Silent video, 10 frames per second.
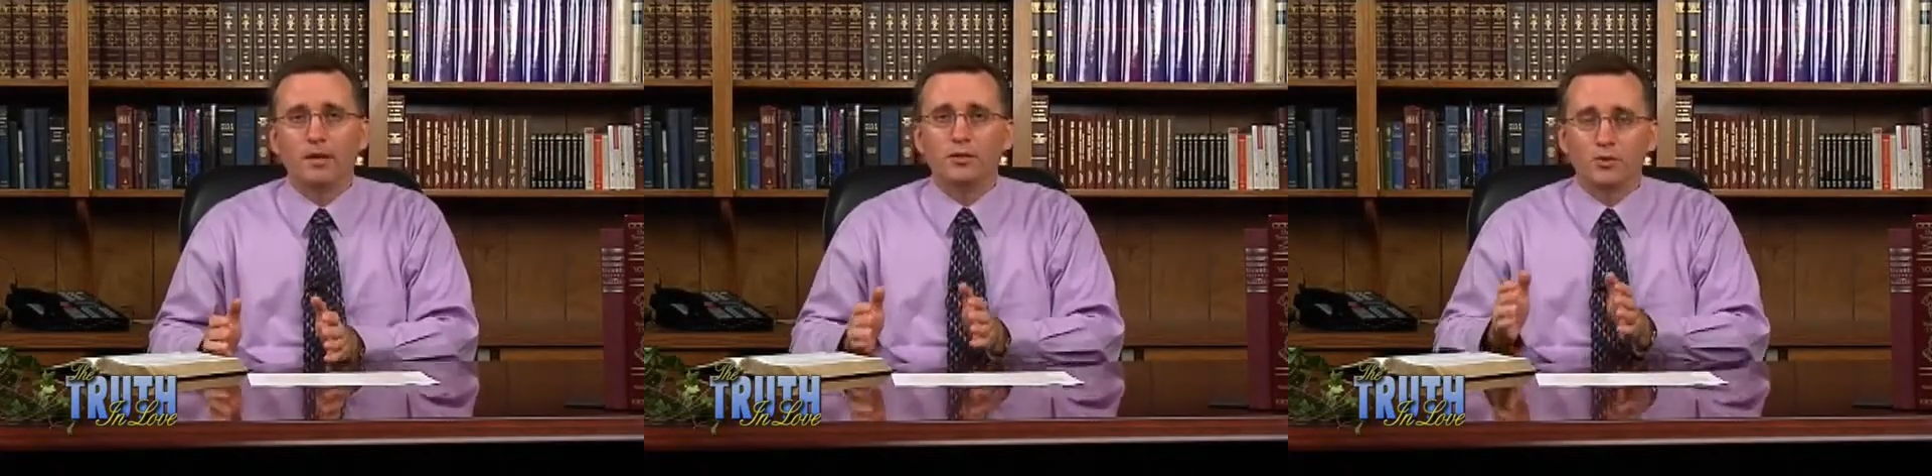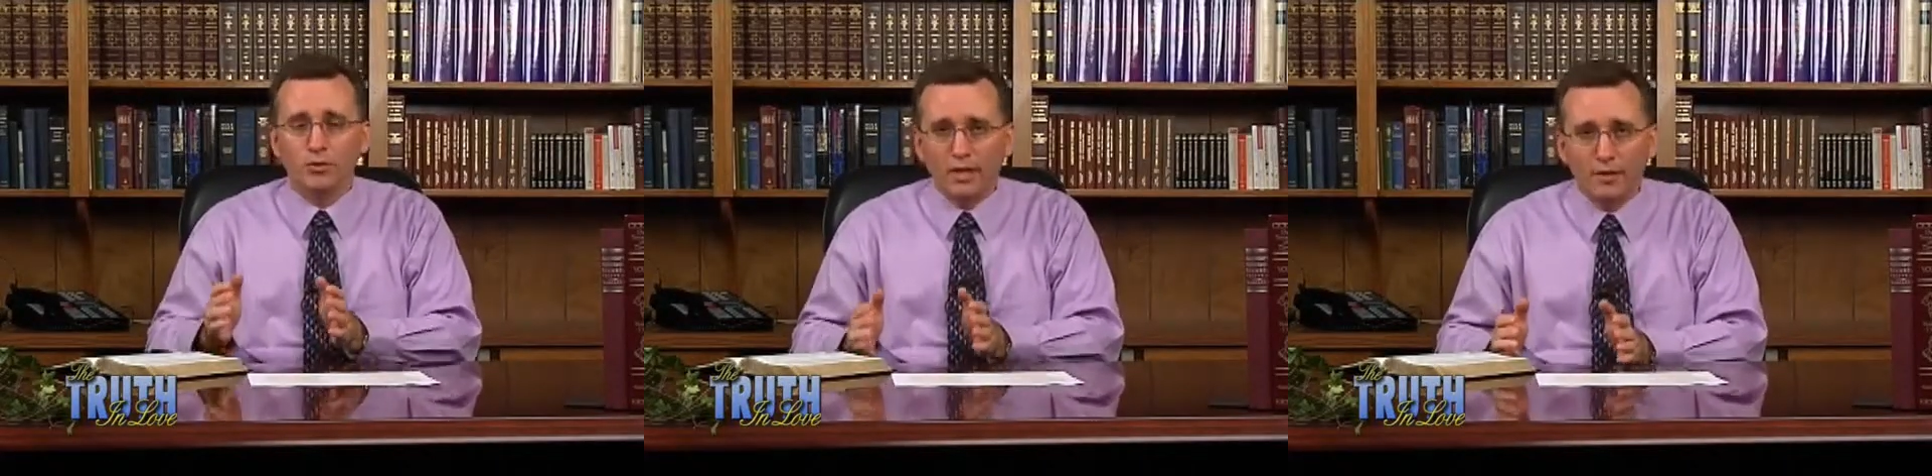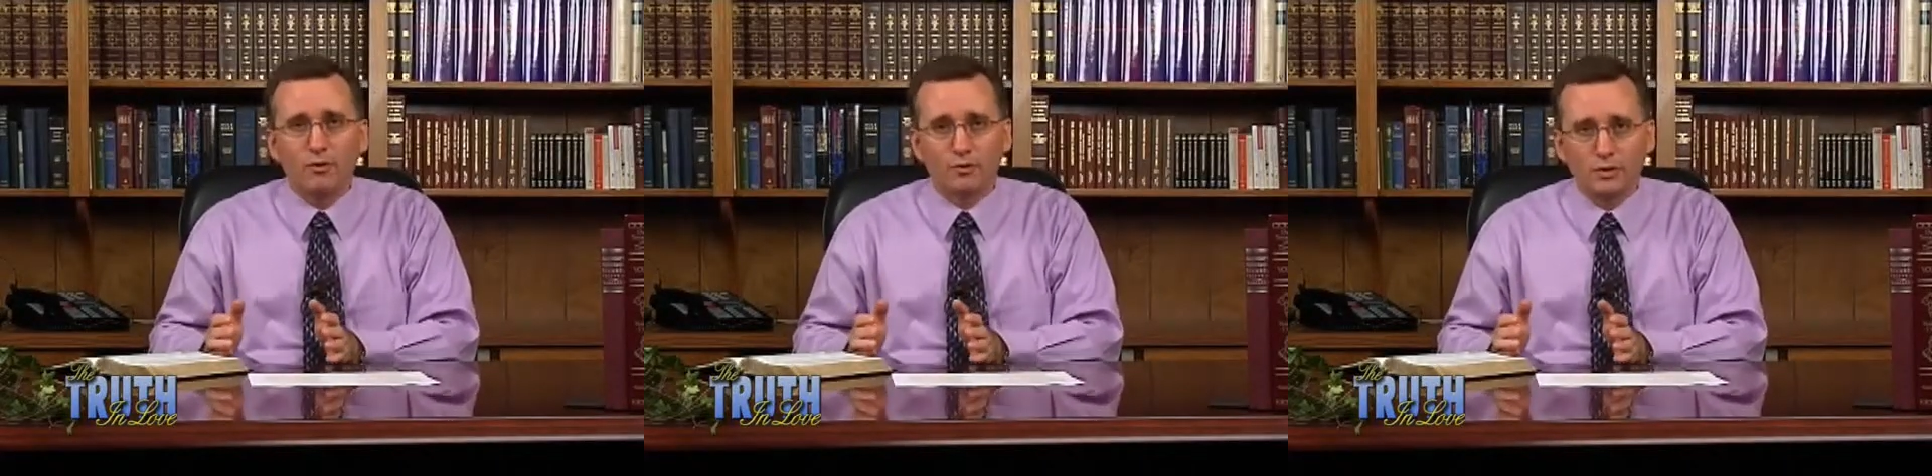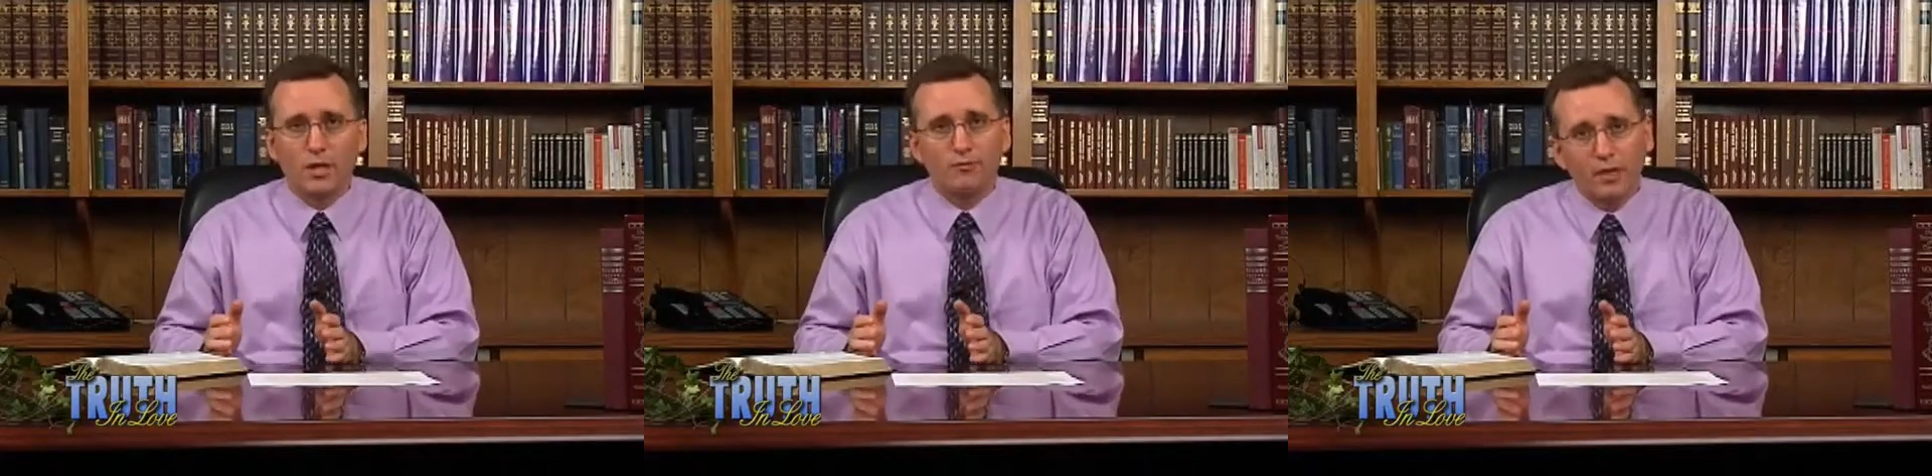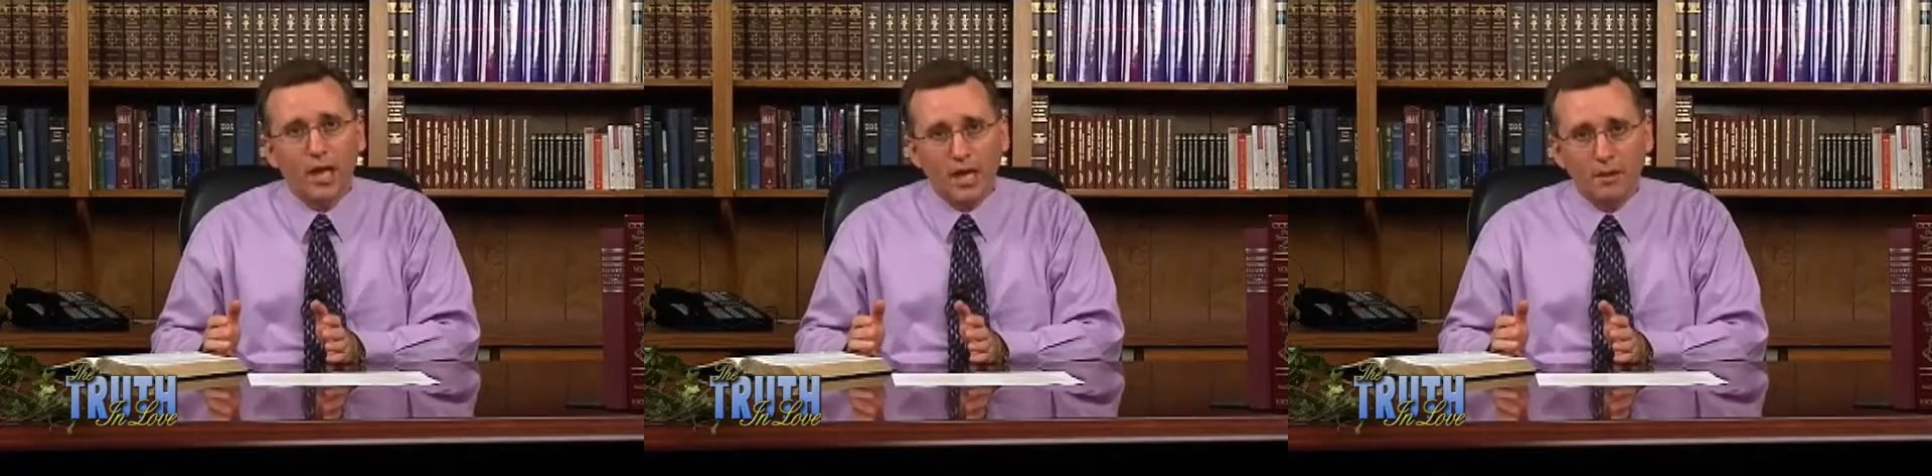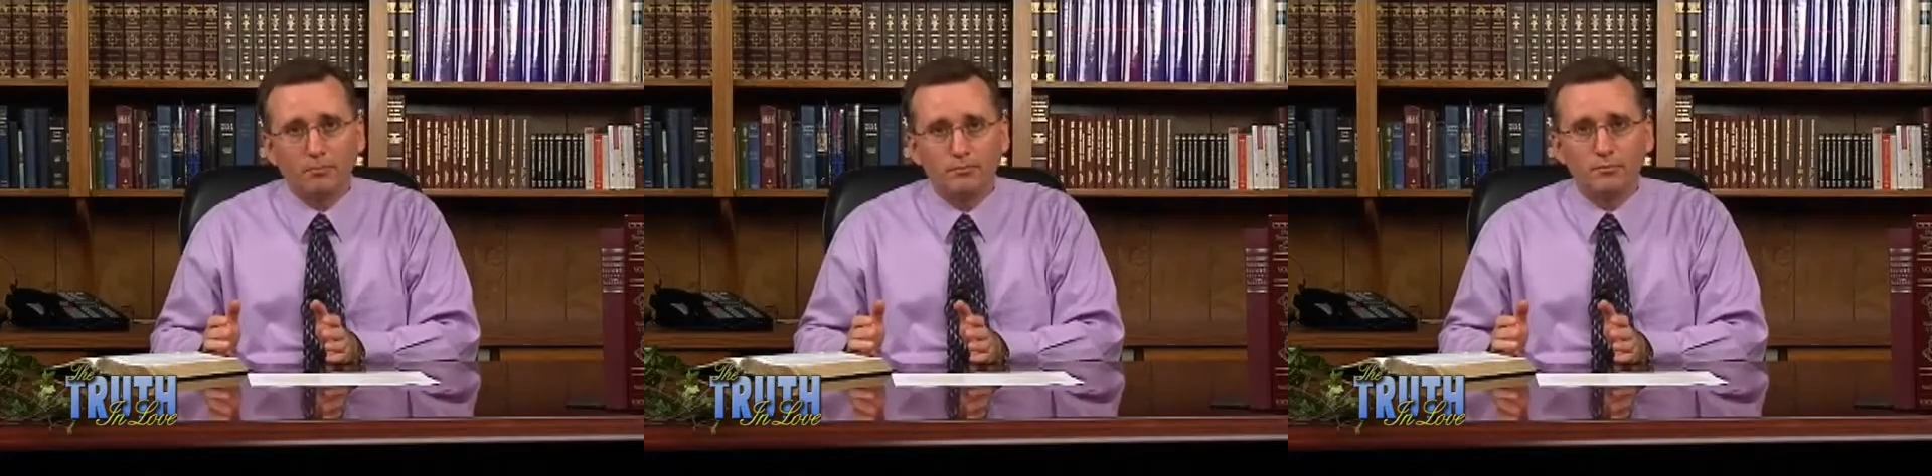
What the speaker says: So give yourself time.